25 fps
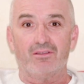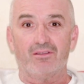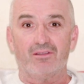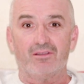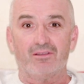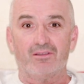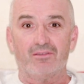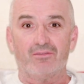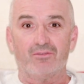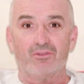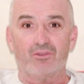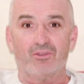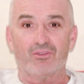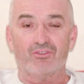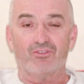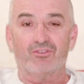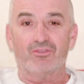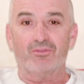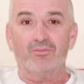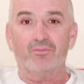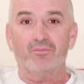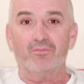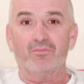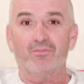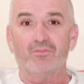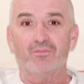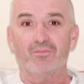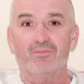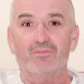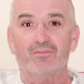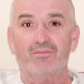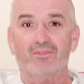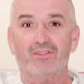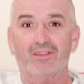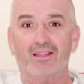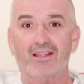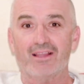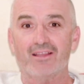I've got some
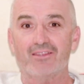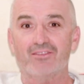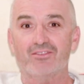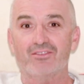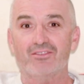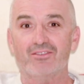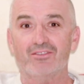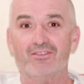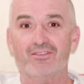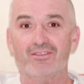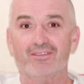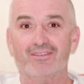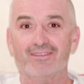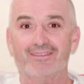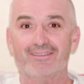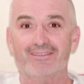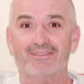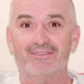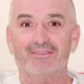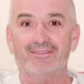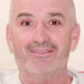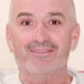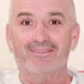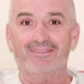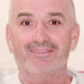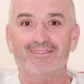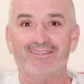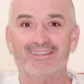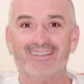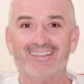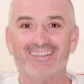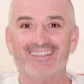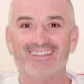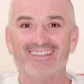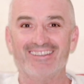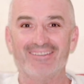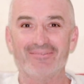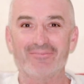glasses that
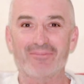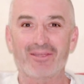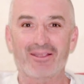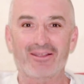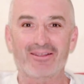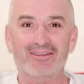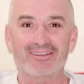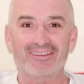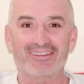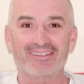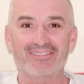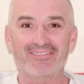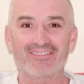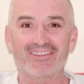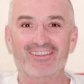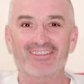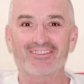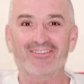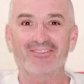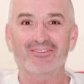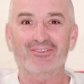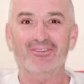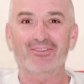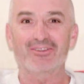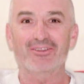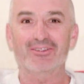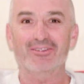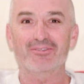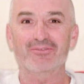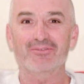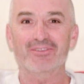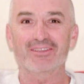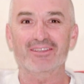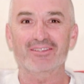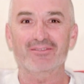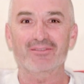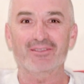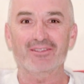apparently
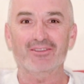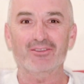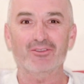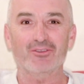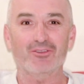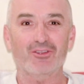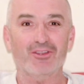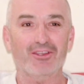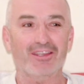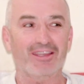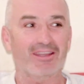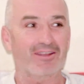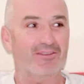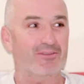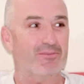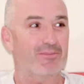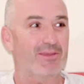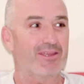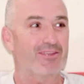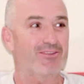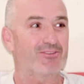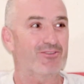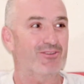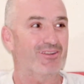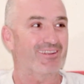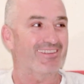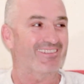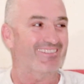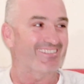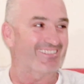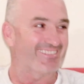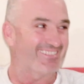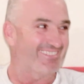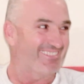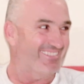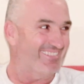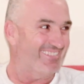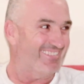make me look like out of the
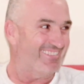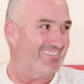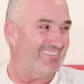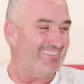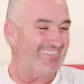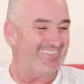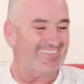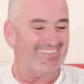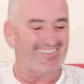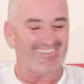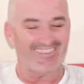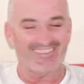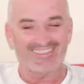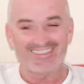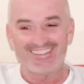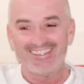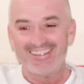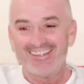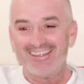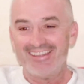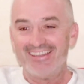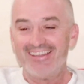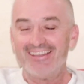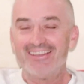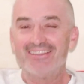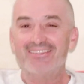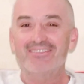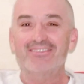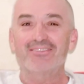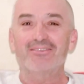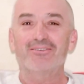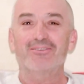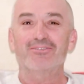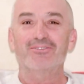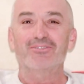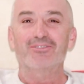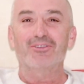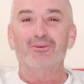Matrix.
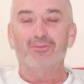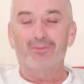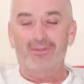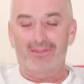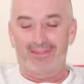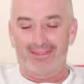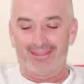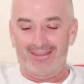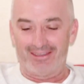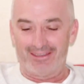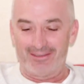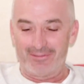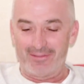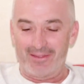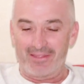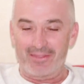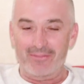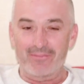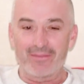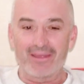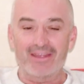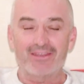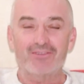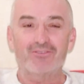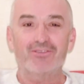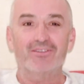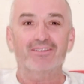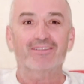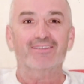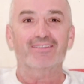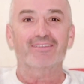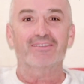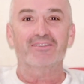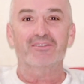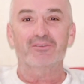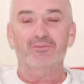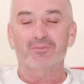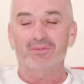So it's got me thinking about the Matrix a
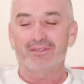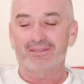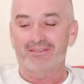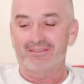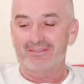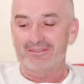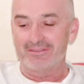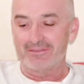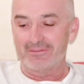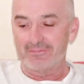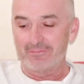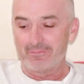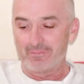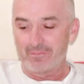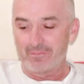little bit, and